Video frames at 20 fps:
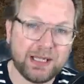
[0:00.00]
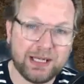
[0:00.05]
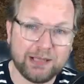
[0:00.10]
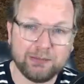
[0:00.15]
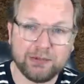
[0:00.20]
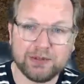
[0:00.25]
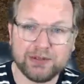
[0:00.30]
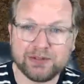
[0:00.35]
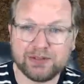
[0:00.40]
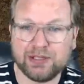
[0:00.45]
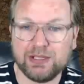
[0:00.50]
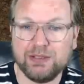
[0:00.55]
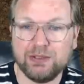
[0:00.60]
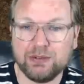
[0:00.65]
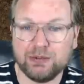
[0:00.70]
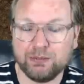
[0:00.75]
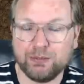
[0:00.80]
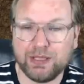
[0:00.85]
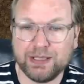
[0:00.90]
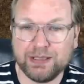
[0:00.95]
I'm going to
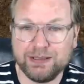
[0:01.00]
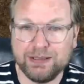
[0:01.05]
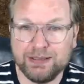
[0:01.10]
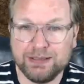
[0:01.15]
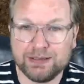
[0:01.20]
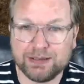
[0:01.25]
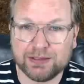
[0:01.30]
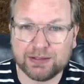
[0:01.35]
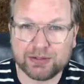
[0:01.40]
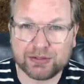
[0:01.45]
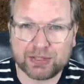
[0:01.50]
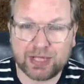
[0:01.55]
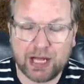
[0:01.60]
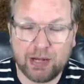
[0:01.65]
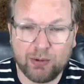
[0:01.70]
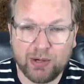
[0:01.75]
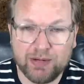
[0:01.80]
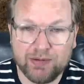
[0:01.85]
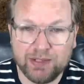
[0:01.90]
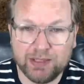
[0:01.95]
send you my details
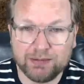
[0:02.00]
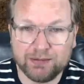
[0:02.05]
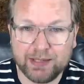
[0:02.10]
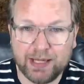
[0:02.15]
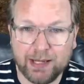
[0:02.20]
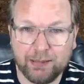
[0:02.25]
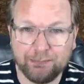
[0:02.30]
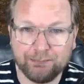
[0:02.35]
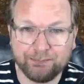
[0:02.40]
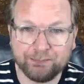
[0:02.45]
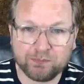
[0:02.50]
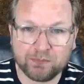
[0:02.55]
how I did that.